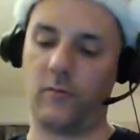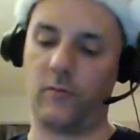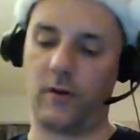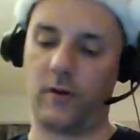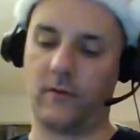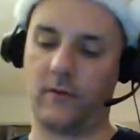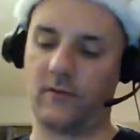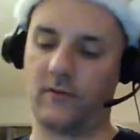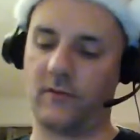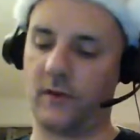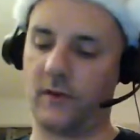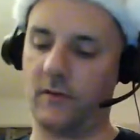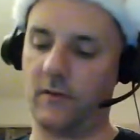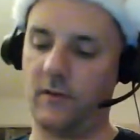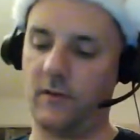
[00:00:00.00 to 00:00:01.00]
where the
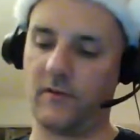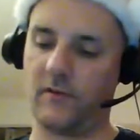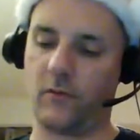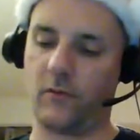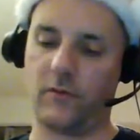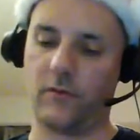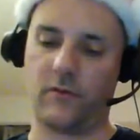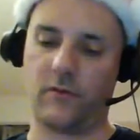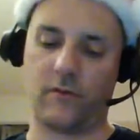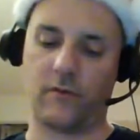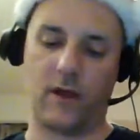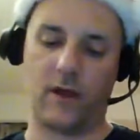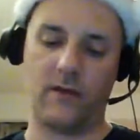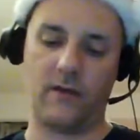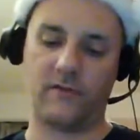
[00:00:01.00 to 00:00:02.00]
sun isn't going to
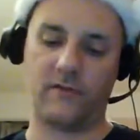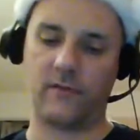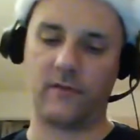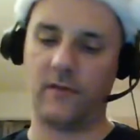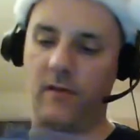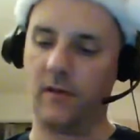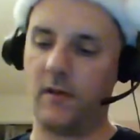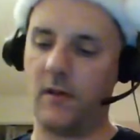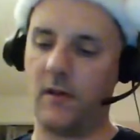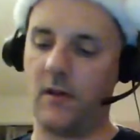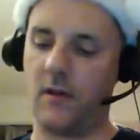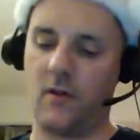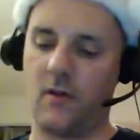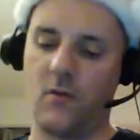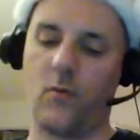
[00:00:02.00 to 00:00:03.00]
arise,
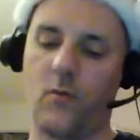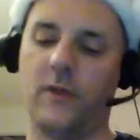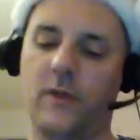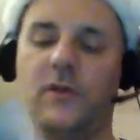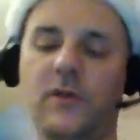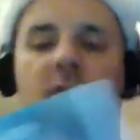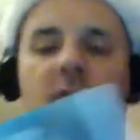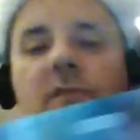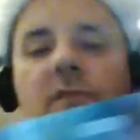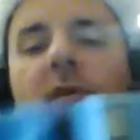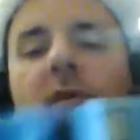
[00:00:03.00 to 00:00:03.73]
which is